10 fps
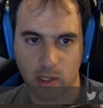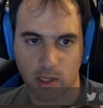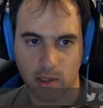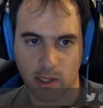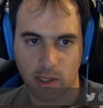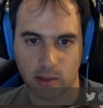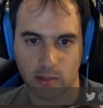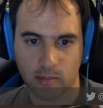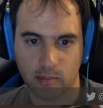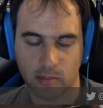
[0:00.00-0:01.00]

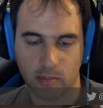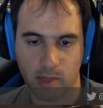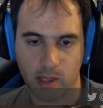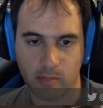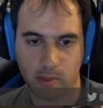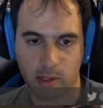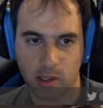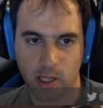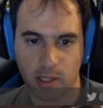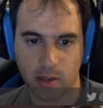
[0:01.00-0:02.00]
then
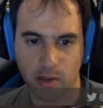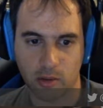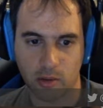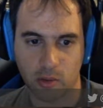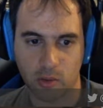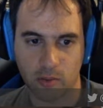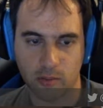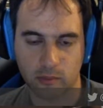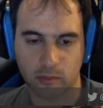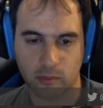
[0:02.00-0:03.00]
maybe I can go
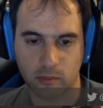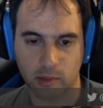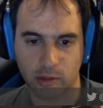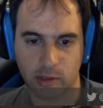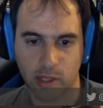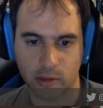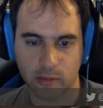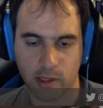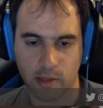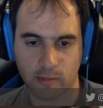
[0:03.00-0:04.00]
through the other side,
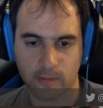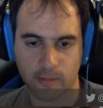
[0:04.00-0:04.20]
right?